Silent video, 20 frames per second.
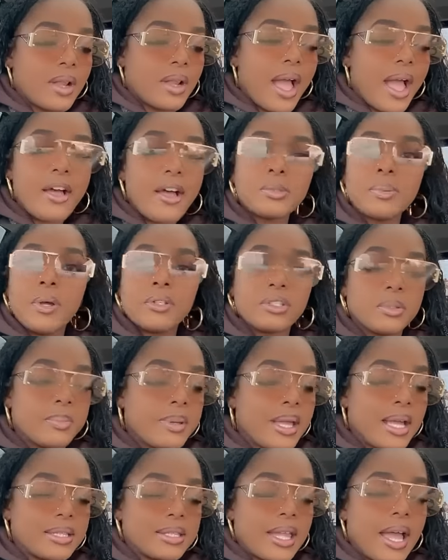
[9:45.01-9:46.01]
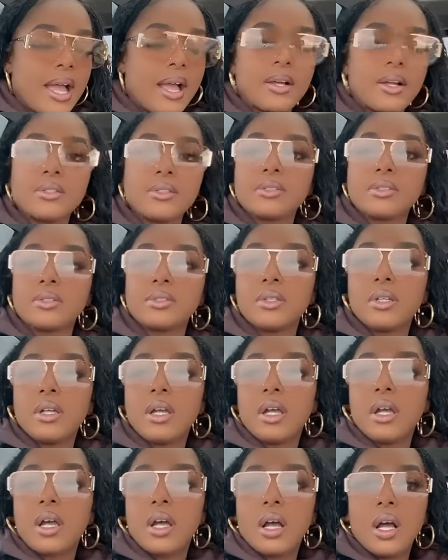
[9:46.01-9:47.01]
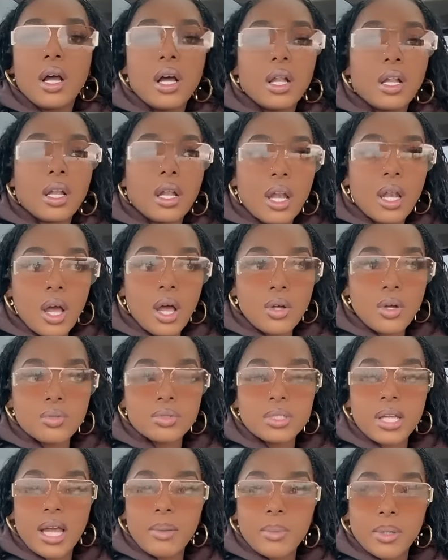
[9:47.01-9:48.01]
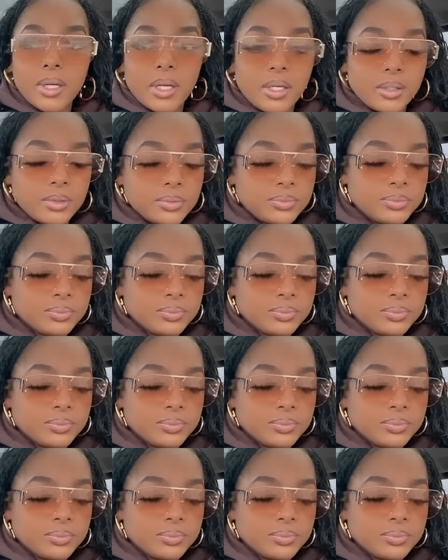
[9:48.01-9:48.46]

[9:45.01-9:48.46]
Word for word: I was supposed to be at the house a long time ago.